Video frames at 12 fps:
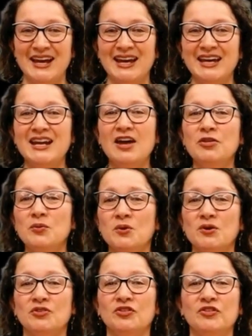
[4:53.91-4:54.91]
In other
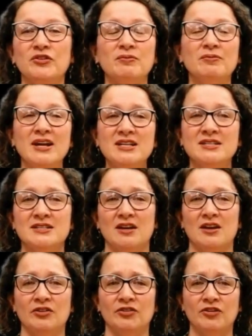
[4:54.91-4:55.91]
words, in the
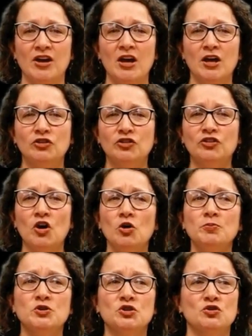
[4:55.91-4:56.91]
Renaissance,
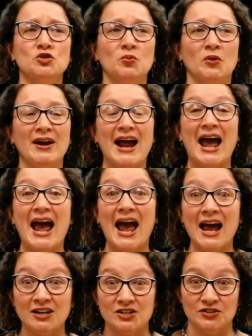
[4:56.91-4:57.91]
sculptures were
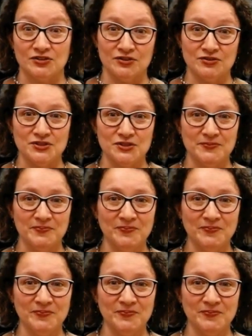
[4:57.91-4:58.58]
actors.